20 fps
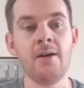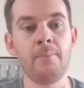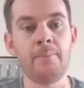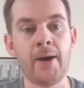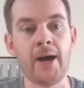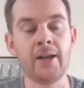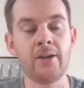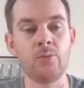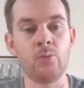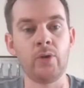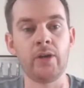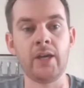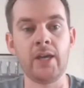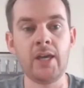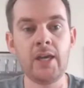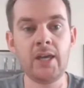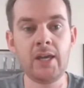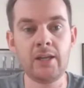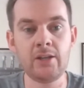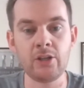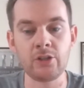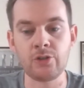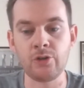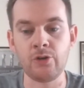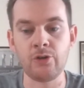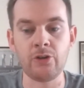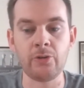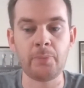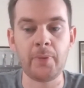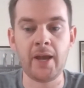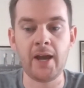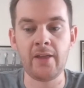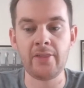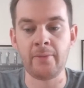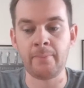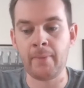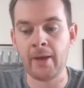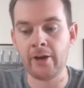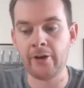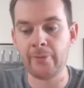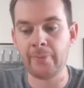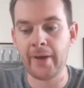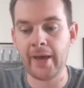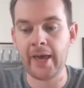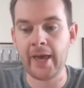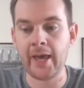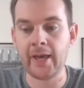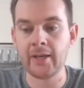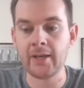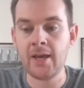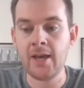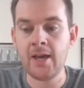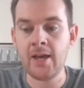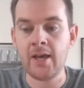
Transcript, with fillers: But we're here to talk about the mailbag